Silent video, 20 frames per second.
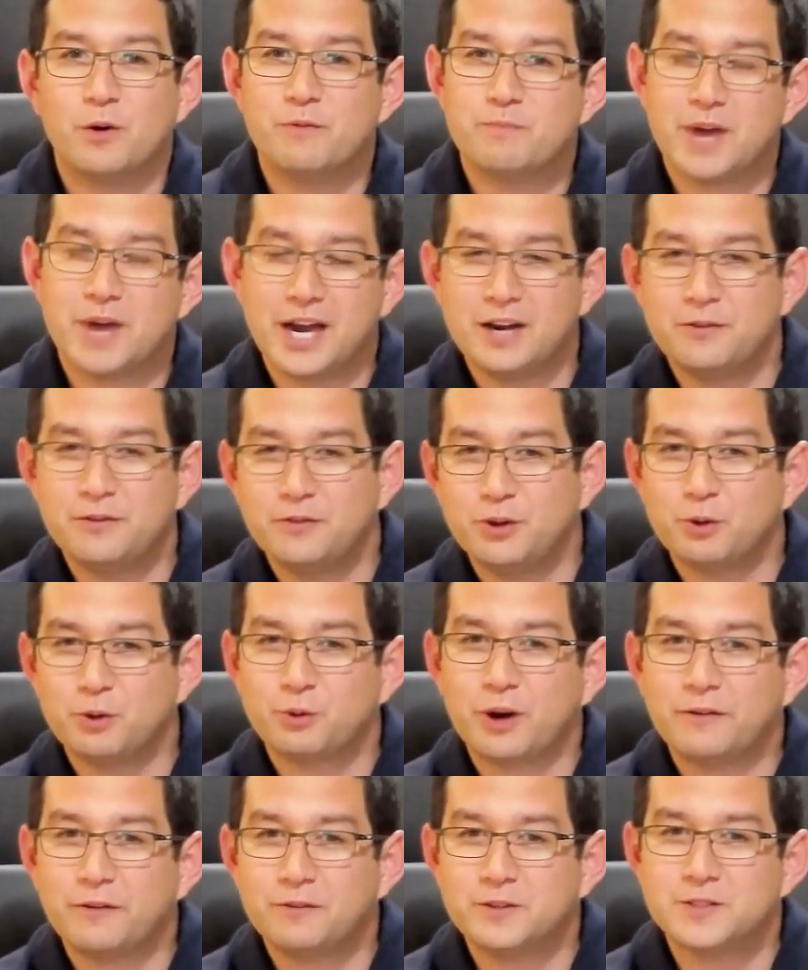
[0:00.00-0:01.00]
we've made a
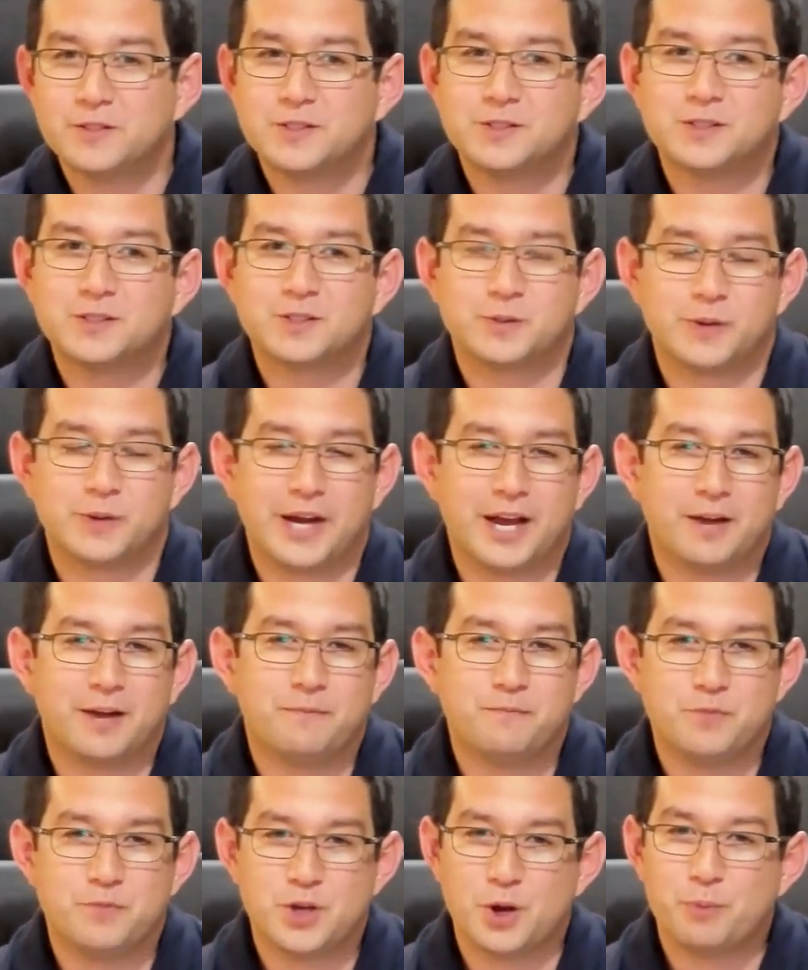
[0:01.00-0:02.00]
few references
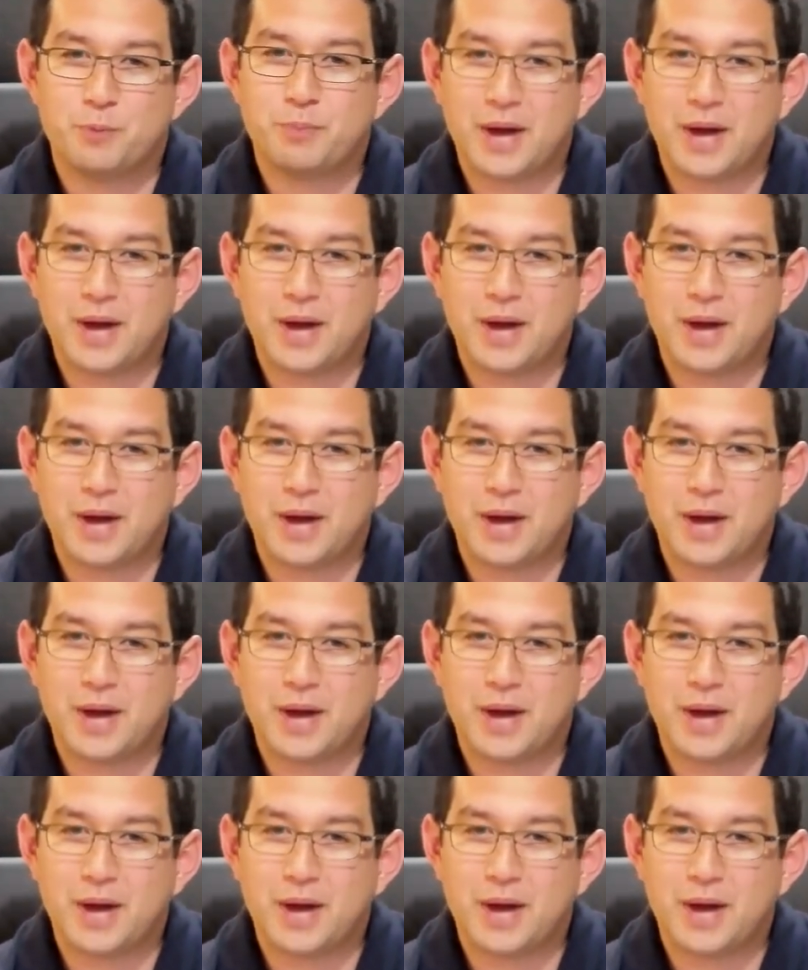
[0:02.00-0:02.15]
around,